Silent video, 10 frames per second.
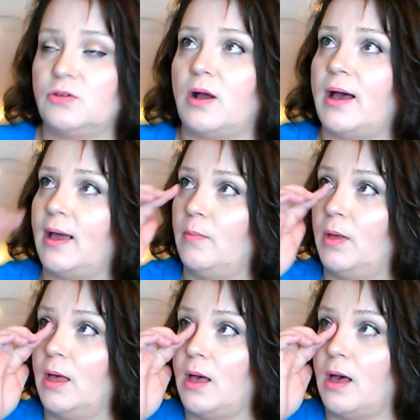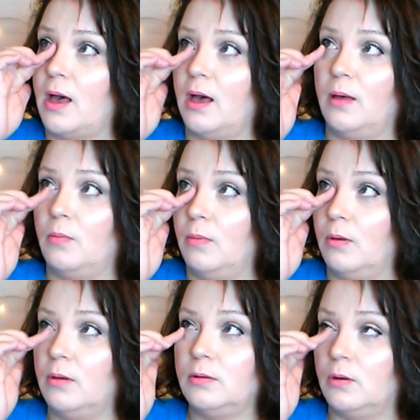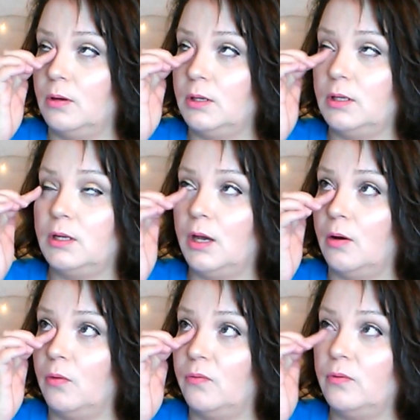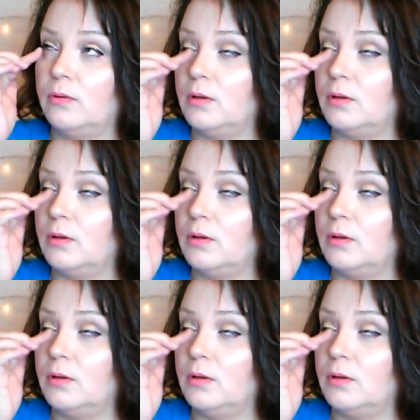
tribe. You know,